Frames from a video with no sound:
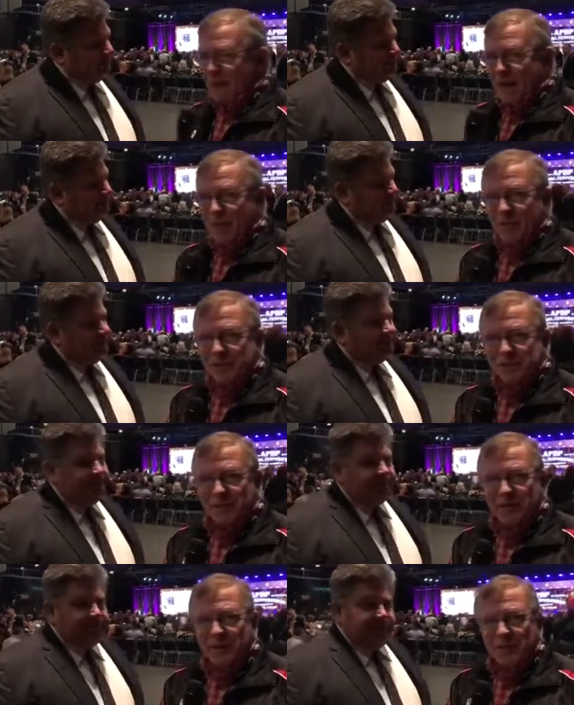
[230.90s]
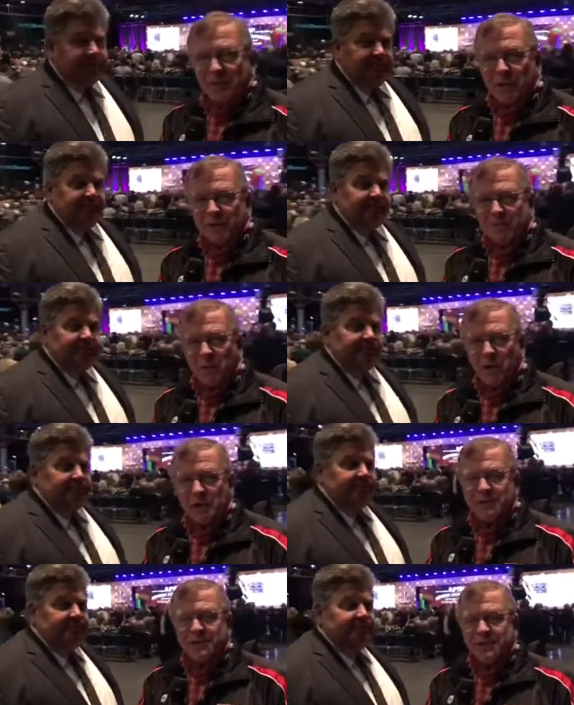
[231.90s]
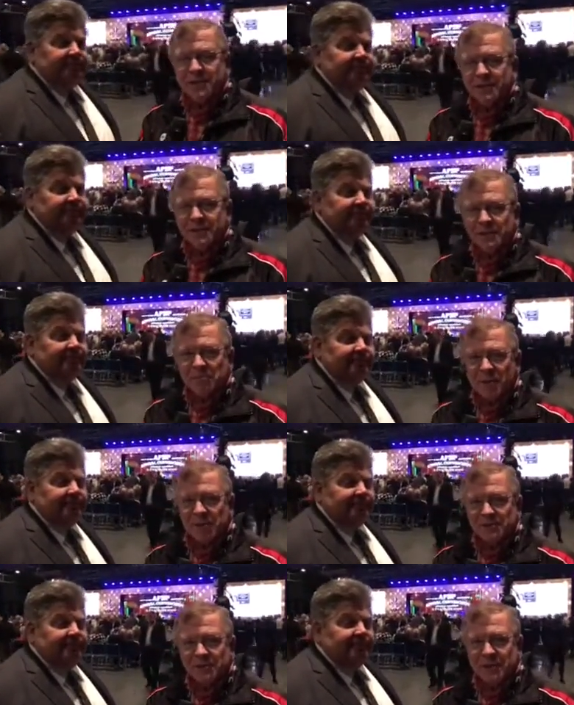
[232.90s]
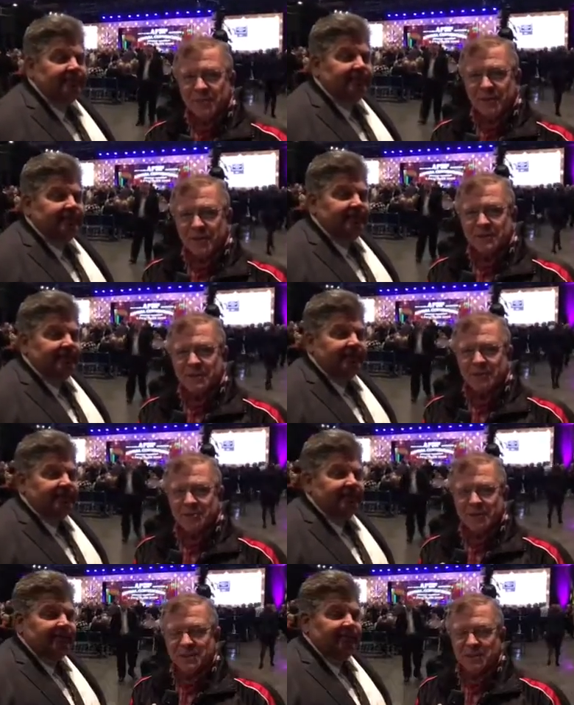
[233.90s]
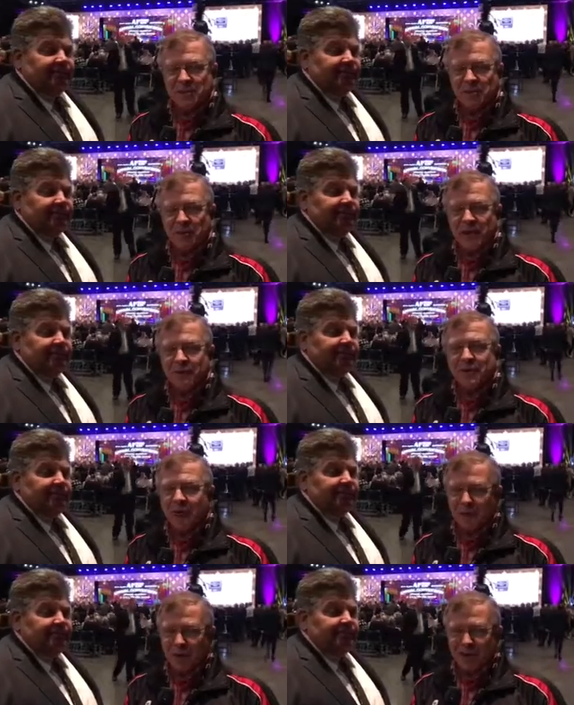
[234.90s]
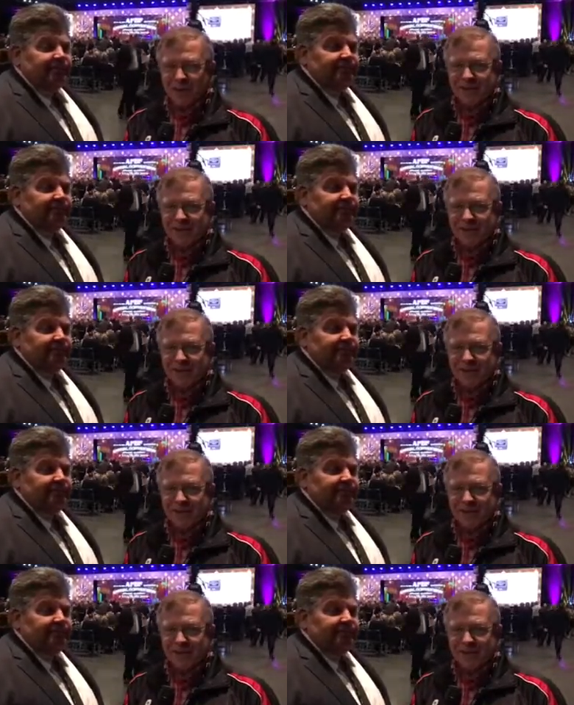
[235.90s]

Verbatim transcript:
Speaker 1: Paap with us. We're coming your way from New Orleans. Jim Bartels here for the Ingstead, Minnesota Radio Network.